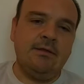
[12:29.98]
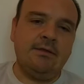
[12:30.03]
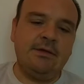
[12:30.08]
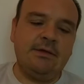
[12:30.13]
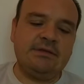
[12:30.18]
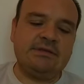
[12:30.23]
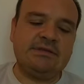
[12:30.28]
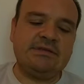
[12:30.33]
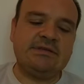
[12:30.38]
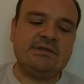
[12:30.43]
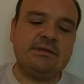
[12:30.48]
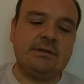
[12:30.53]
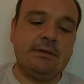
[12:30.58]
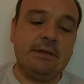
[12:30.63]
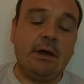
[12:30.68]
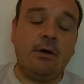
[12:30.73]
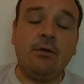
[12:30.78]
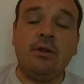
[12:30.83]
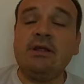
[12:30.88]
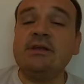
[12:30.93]
This,
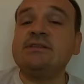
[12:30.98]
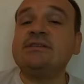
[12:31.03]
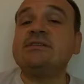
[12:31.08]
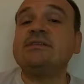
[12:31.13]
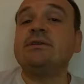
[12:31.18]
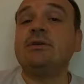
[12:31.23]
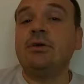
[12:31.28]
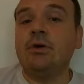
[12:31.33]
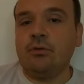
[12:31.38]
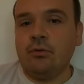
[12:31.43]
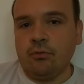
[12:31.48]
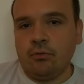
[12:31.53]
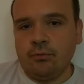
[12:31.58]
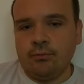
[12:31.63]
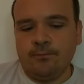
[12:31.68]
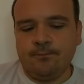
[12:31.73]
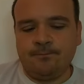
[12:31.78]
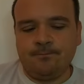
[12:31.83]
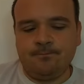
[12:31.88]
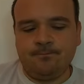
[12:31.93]
now let's go
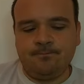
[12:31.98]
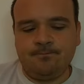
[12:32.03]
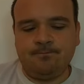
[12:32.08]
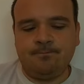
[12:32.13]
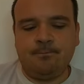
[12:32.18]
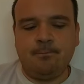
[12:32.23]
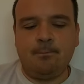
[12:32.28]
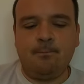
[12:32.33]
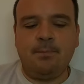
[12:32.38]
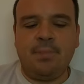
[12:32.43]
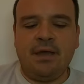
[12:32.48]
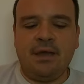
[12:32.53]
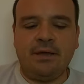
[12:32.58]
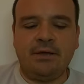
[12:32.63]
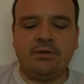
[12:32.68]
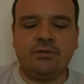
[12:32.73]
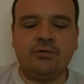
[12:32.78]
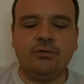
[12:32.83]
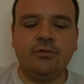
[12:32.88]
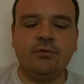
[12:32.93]

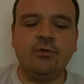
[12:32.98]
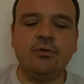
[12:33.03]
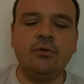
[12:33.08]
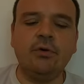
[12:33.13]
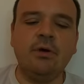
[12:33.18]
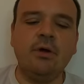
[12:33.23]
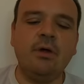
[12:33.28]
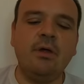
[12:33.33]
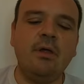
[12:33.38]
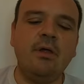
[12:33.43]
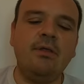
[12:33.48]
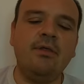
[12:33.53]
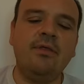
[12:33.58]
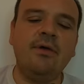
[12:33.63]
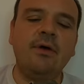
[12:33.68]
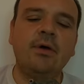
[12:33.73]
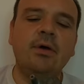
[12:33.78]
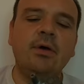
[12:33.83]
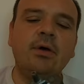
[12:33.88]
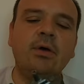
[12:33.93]
back to
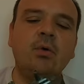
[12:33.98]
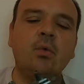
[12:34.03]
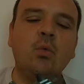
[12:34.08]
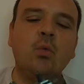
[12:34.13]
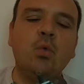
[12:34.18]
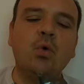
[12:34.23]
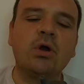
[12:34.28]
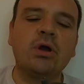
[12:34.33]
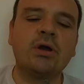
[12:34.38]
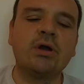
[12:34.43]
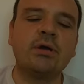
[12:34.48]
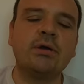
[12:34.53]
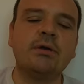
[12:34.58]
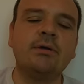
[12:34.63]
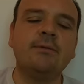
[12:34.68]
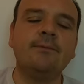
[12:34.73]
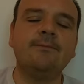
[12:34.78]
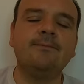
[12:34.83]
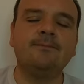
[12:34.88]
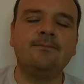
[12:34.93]
the
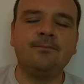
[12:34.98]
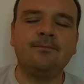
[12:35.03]
warm.